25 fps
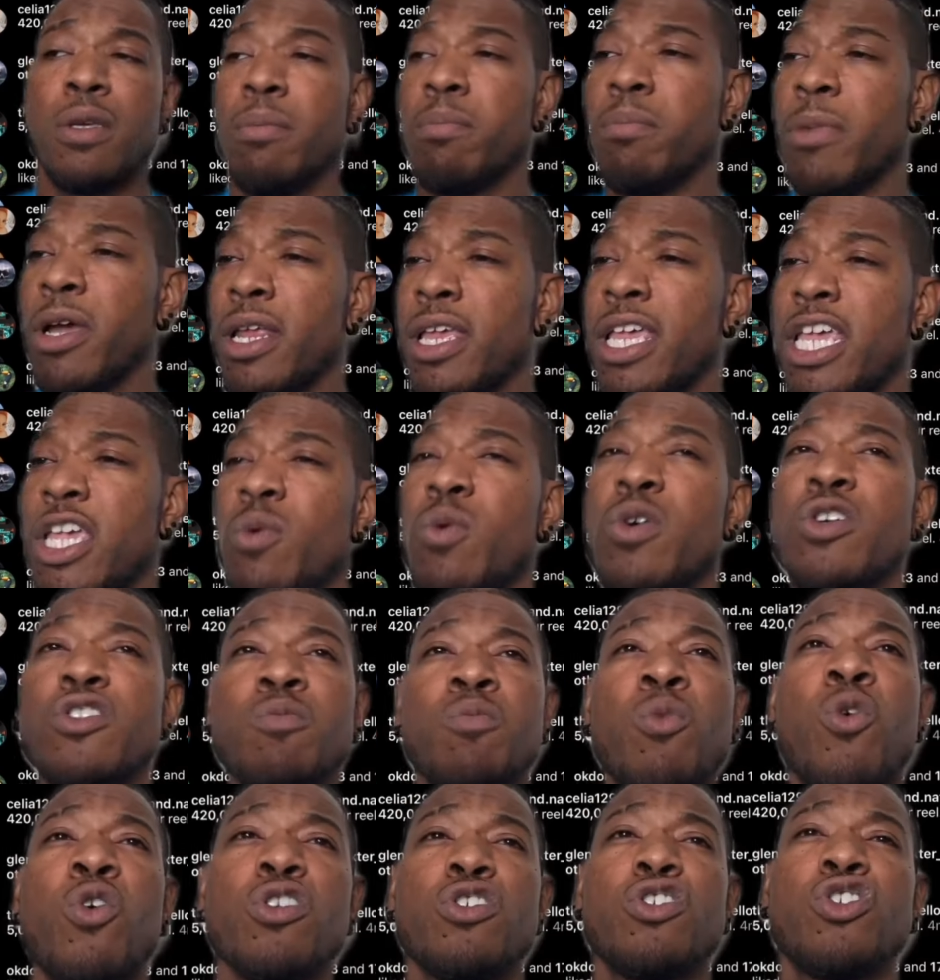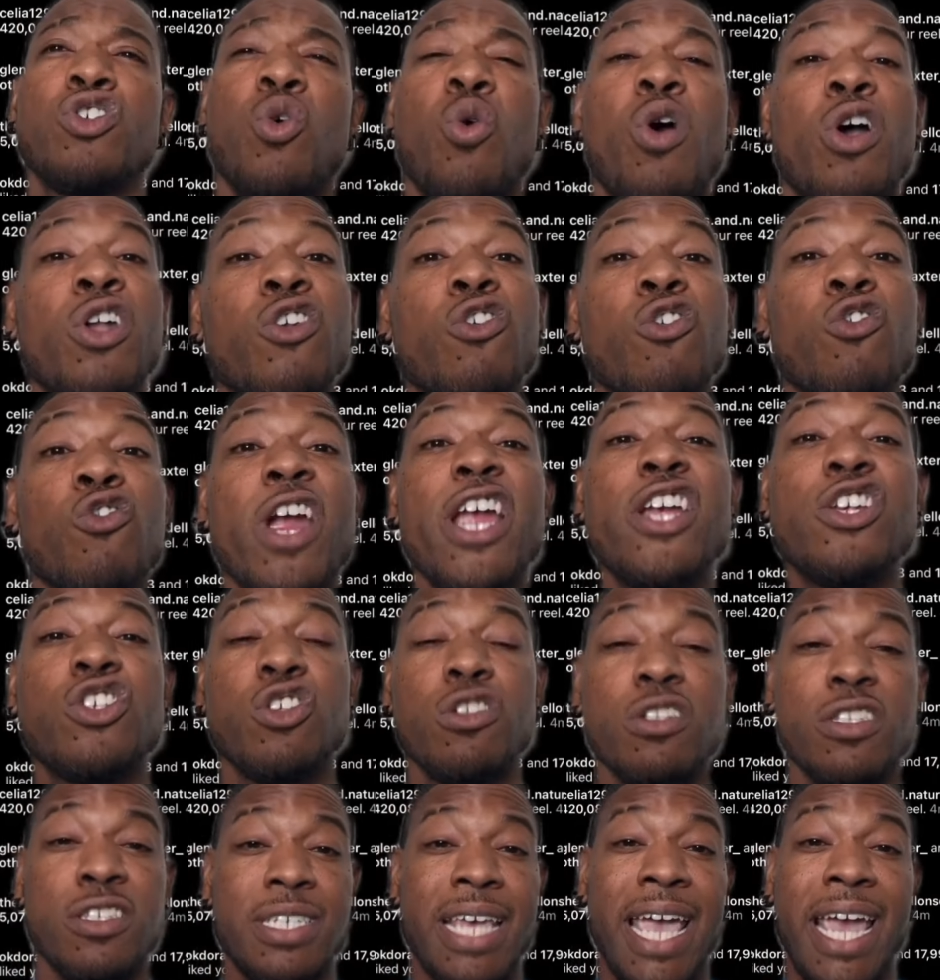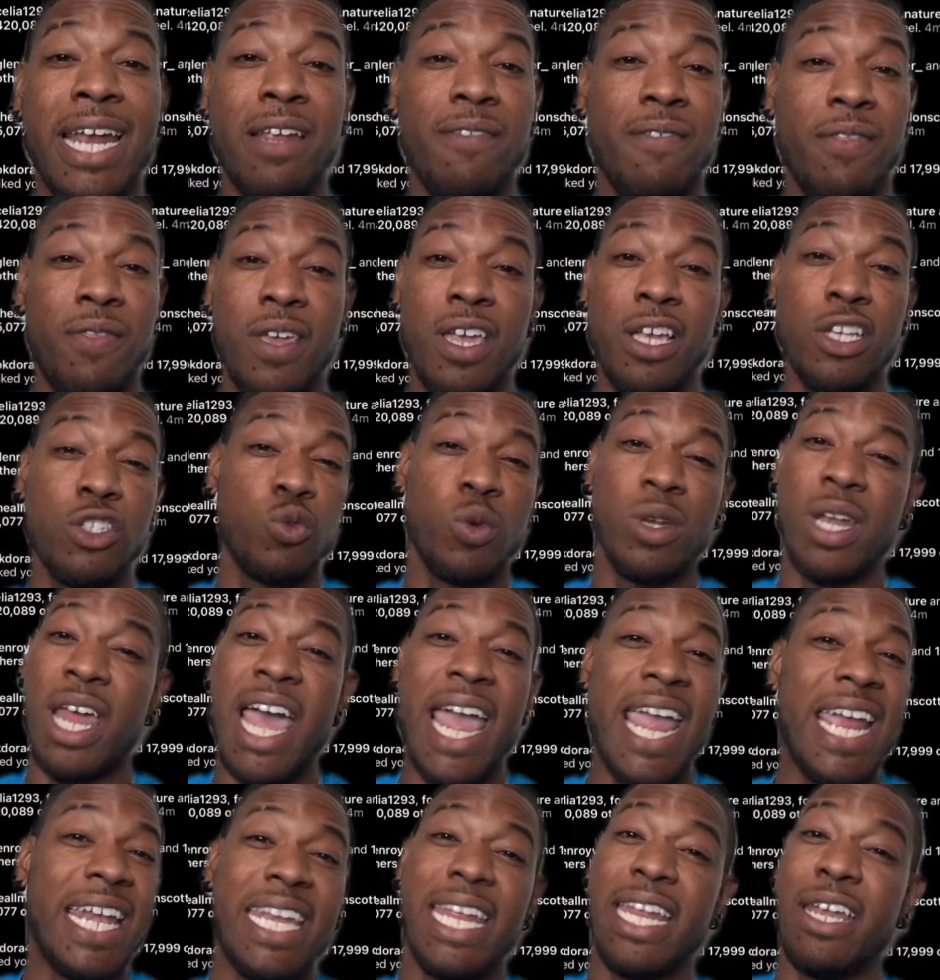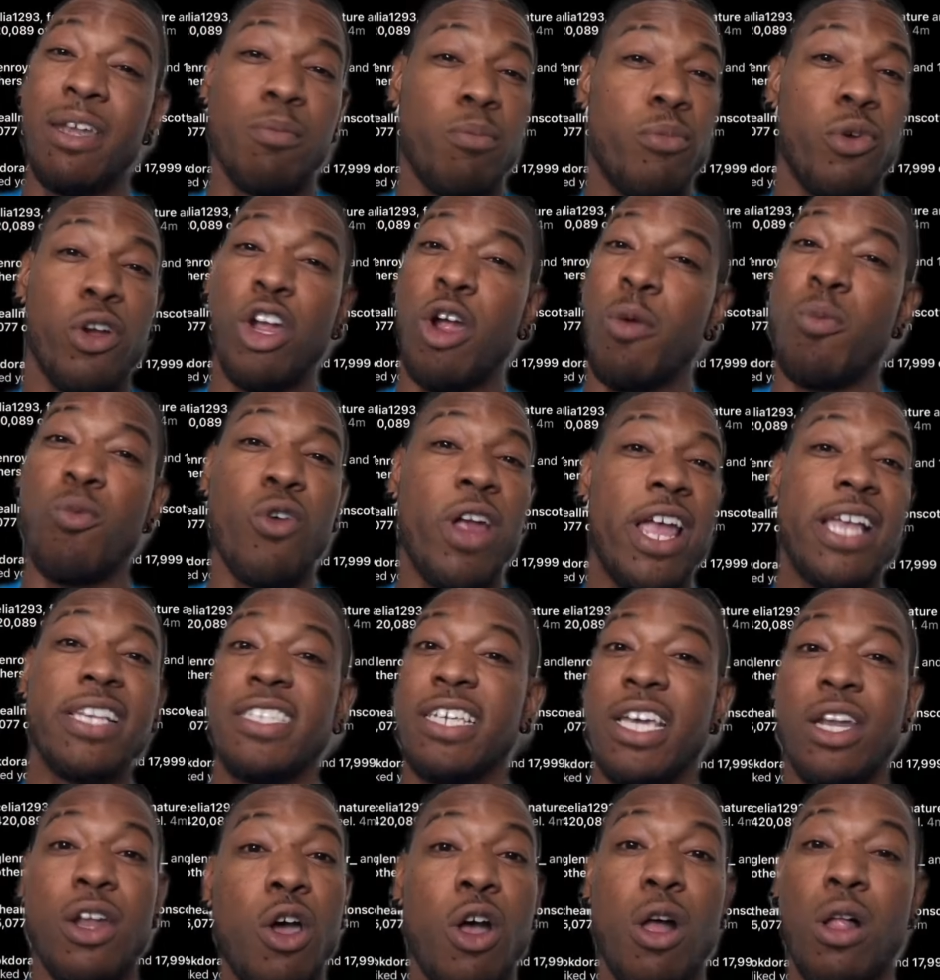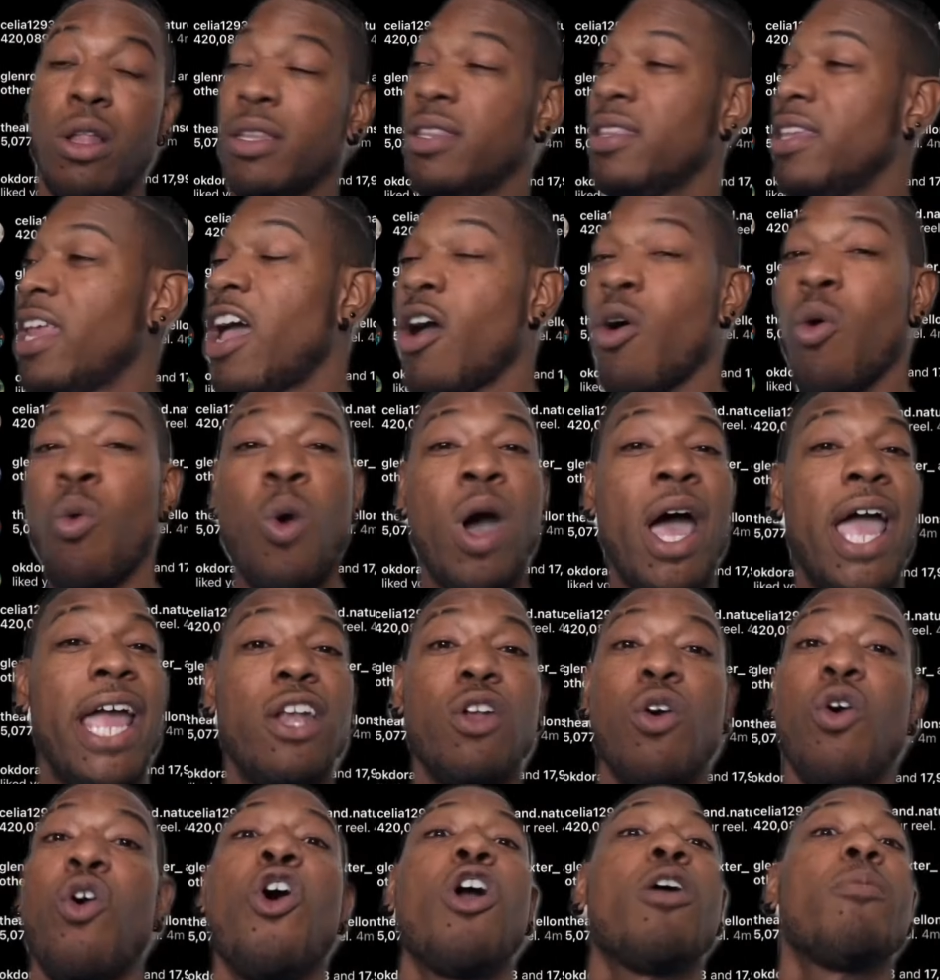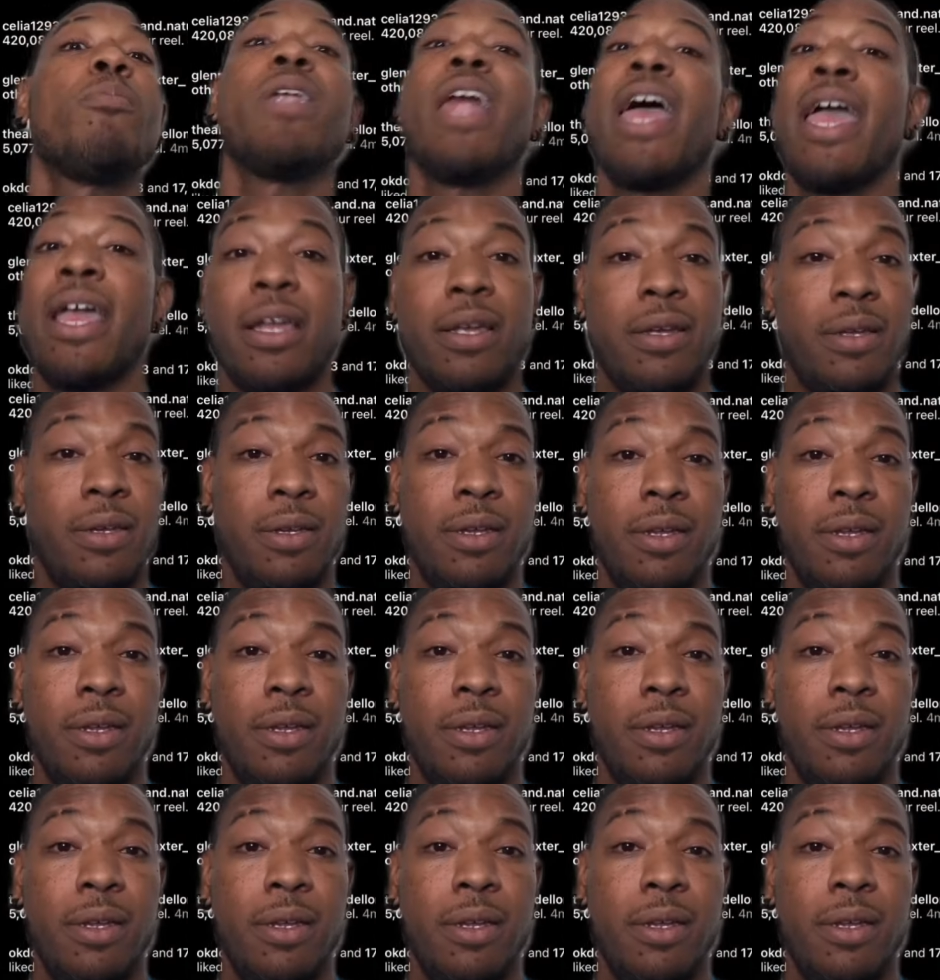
but he was more so on the racial side of things when I didn't bring up race at all. Not white or black.